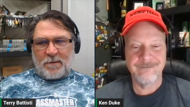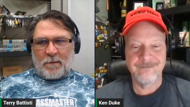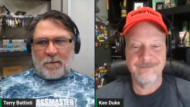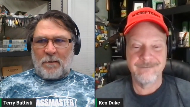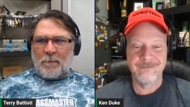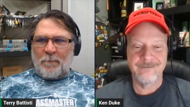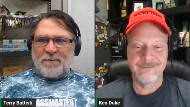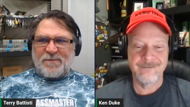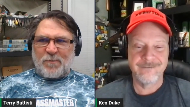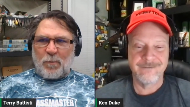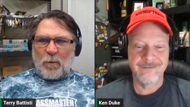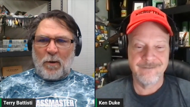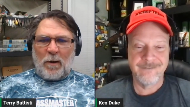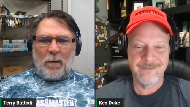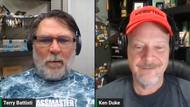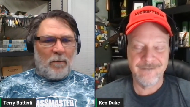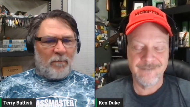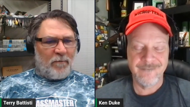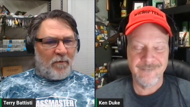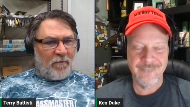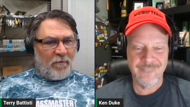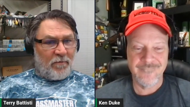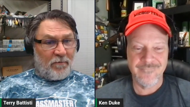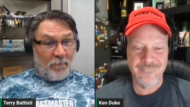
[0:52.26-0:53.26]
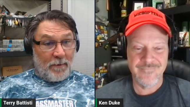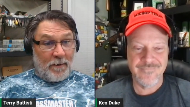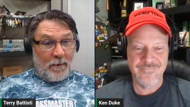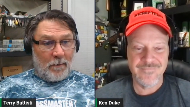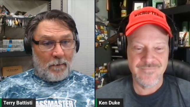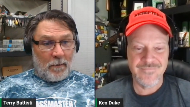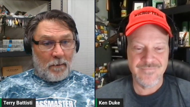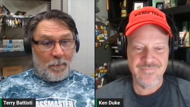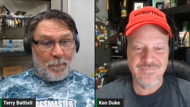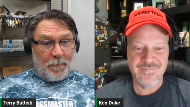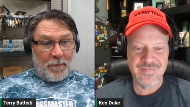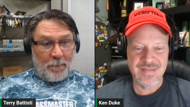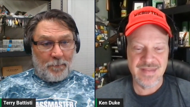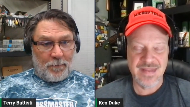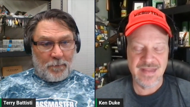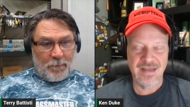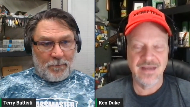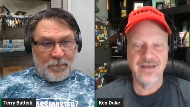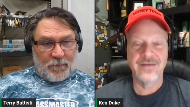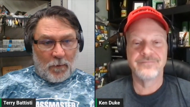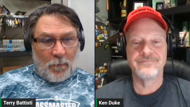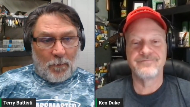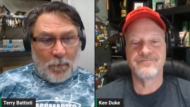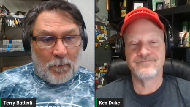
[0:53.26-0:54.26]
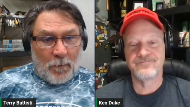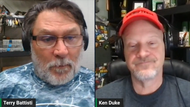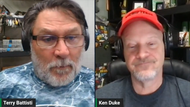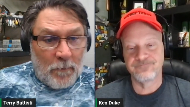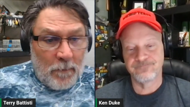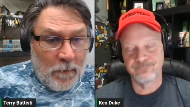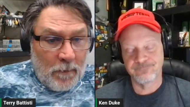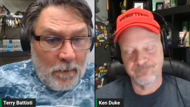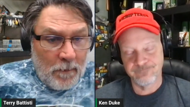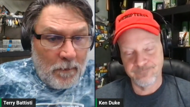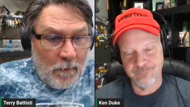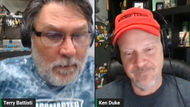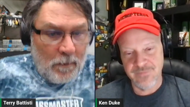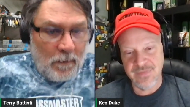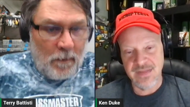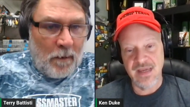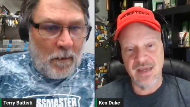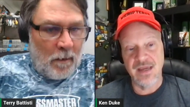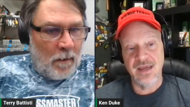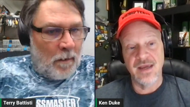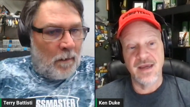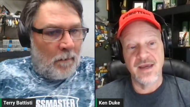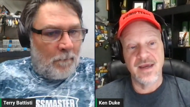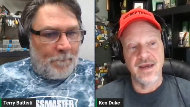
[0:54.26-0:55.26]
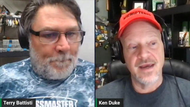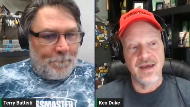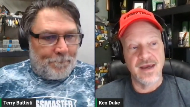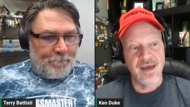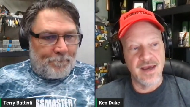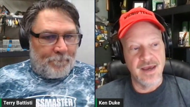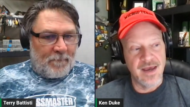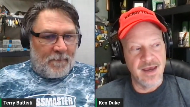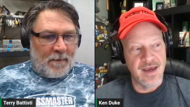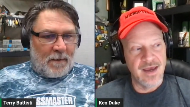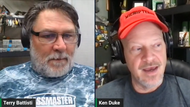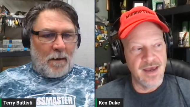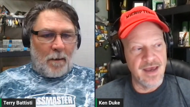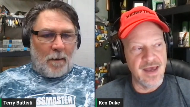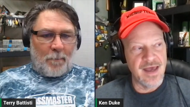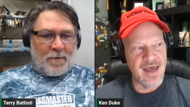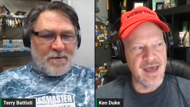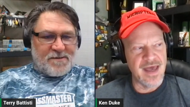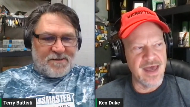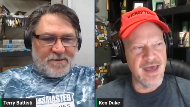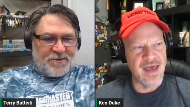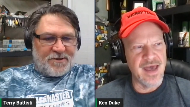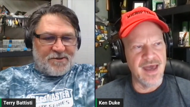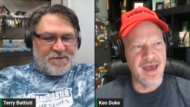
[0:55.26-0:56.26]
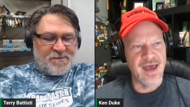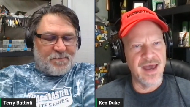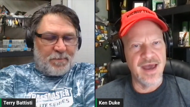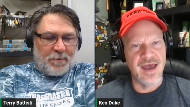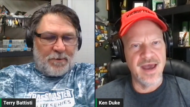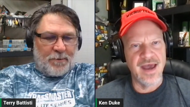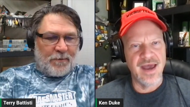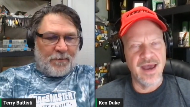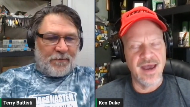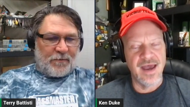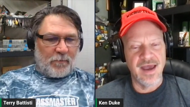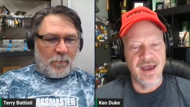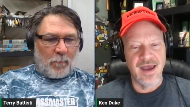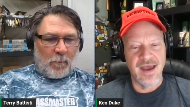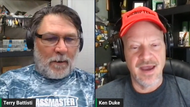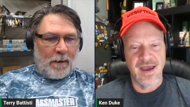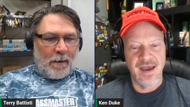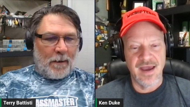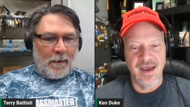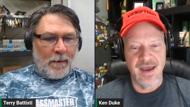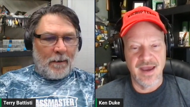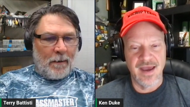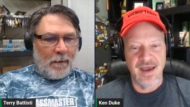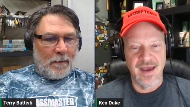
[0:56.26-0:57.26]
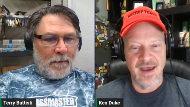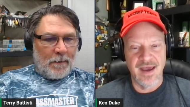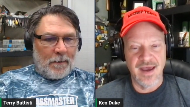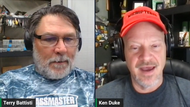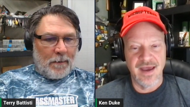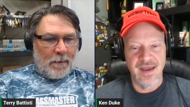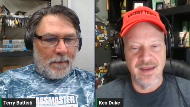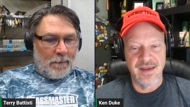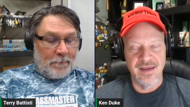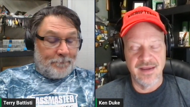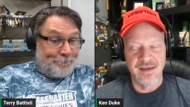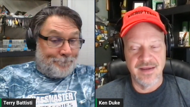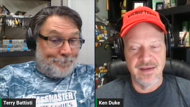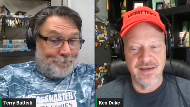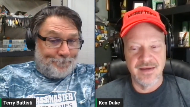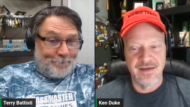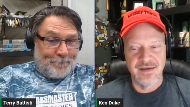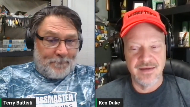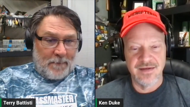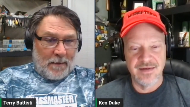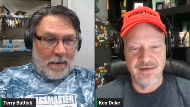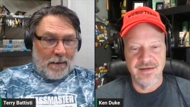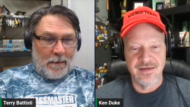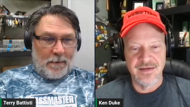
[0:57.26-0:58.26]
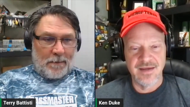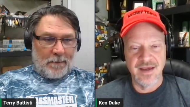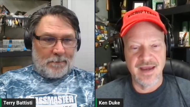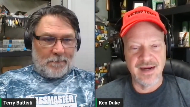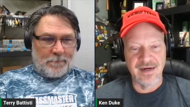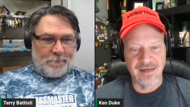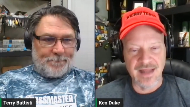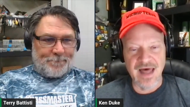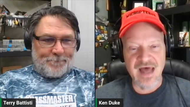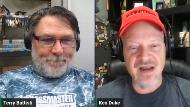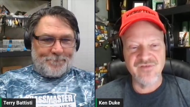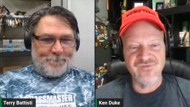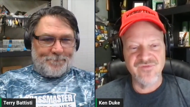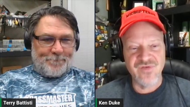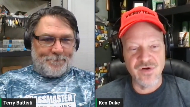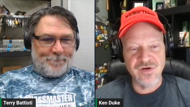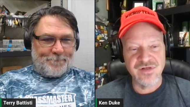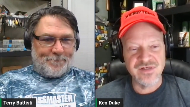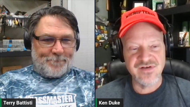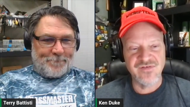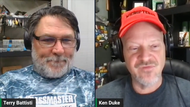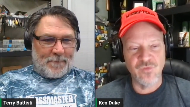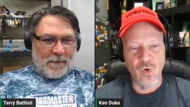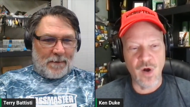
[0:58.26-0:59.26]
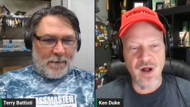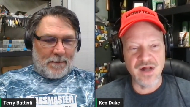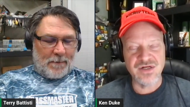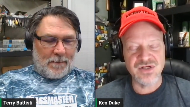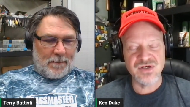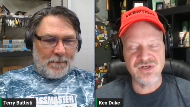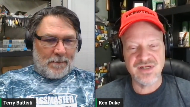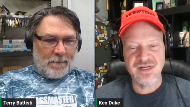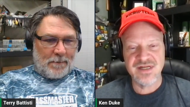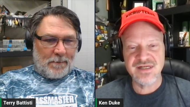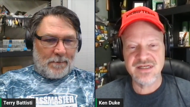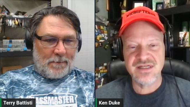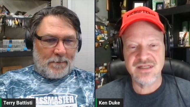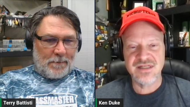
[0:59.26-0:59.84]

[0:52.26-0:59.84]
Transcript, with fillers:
Speaker 1: to, or it was well over 300 people total. Um, the numbers just blew us away.
Speaker 2: Yeah, and a lot of folks have watched since